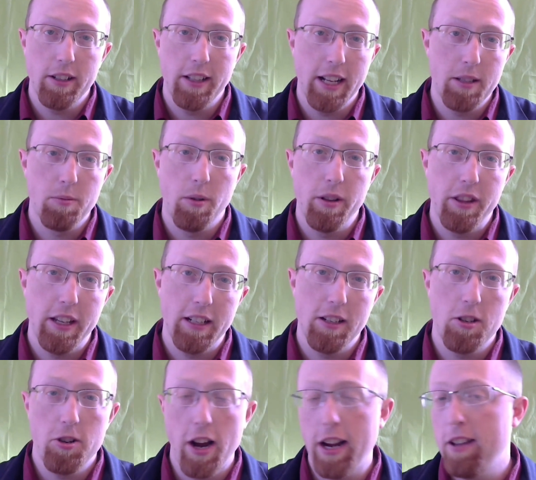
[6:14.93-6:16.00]
that's one thing to
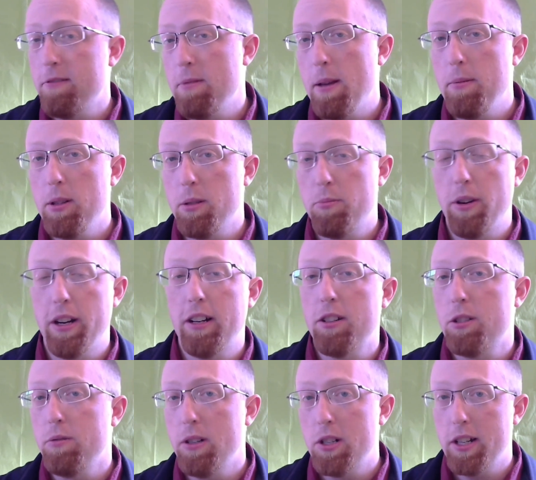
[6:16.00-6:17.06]
check, if maybe the breaker
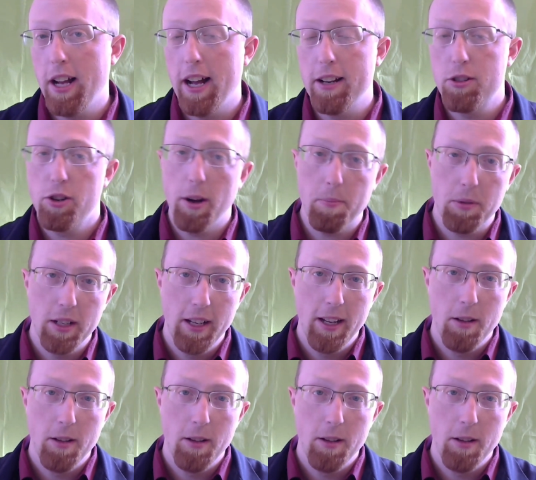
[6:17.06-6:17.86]
switch got tripped